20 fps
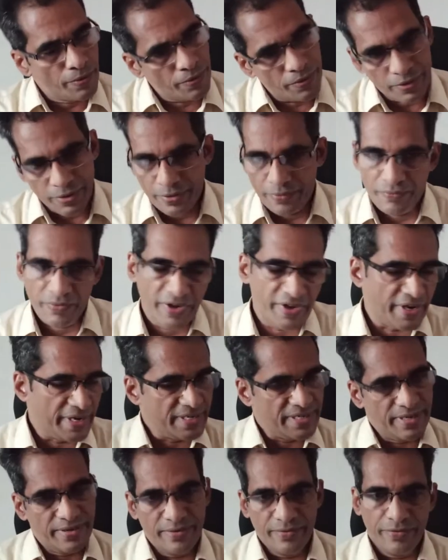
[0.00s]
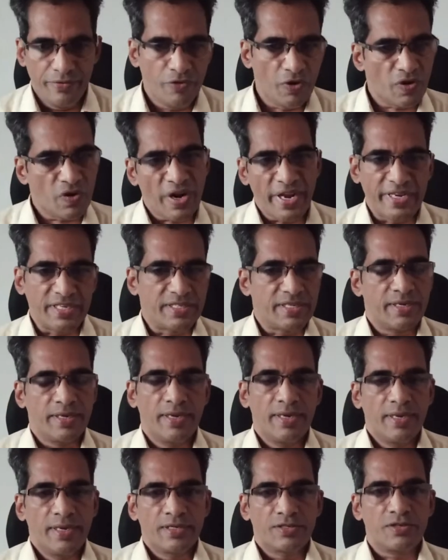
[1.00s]
Good. Correct. You're right.
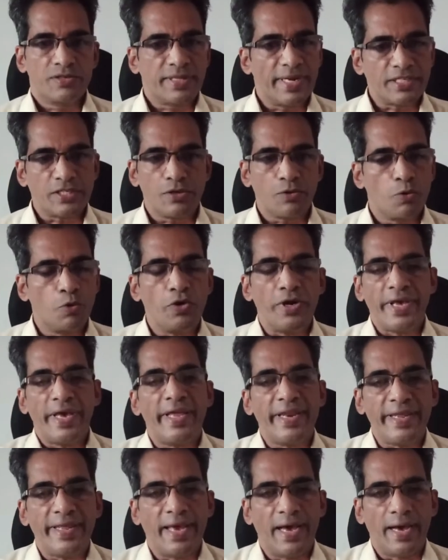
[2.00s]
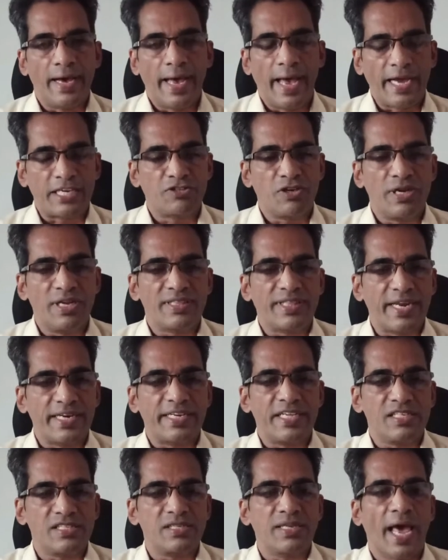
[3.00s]
So that's a good area. Actually, that
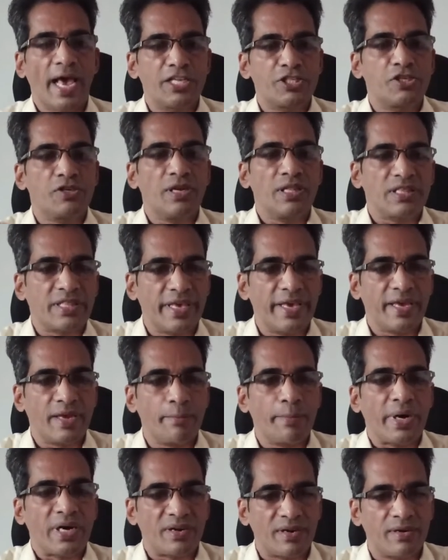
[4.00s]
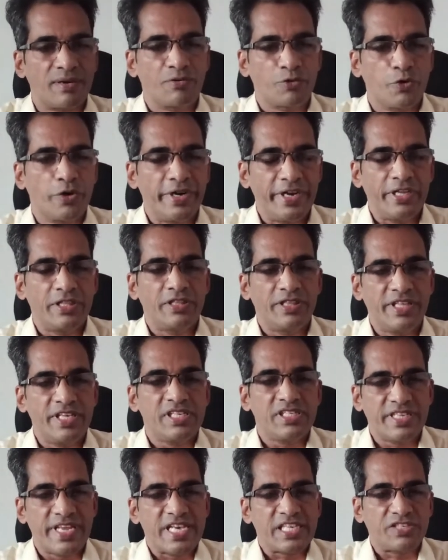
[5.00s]
is natural thing, but in
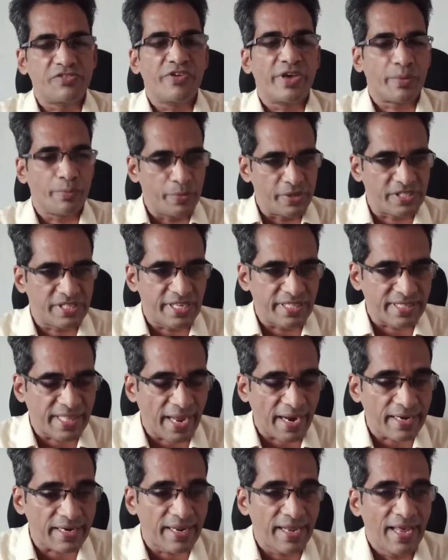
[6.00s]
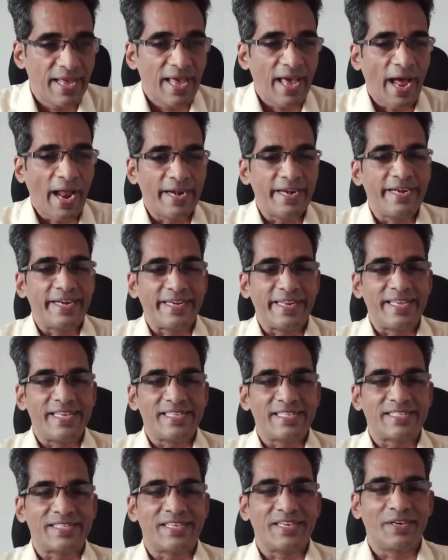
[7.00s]
these days we are missing that, and it
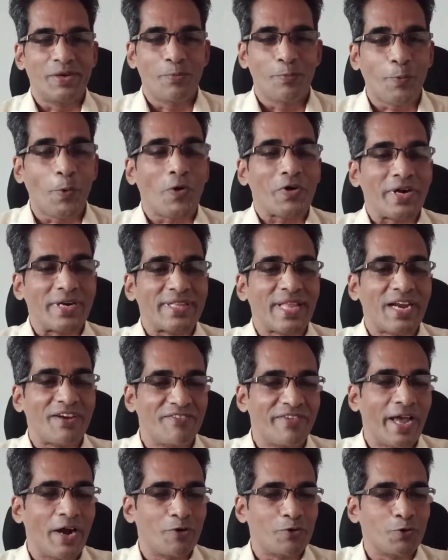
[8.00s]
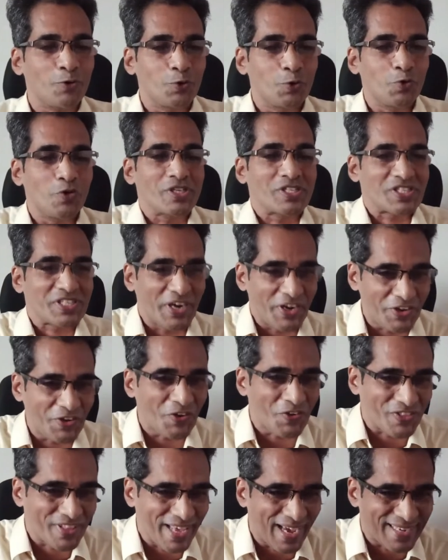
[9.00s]
is important that we have to do a study
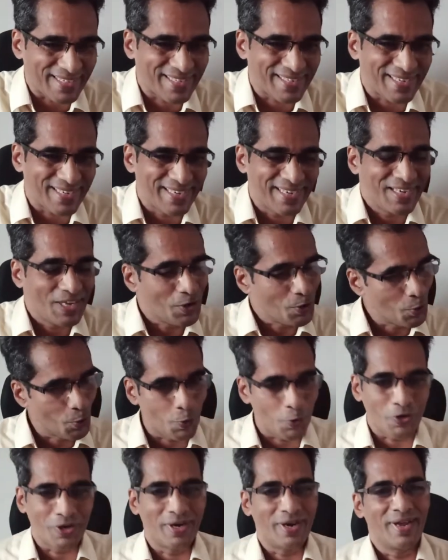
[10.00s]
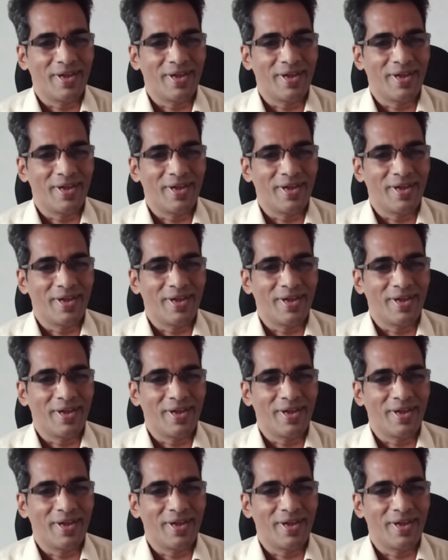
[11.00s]
on that. Good.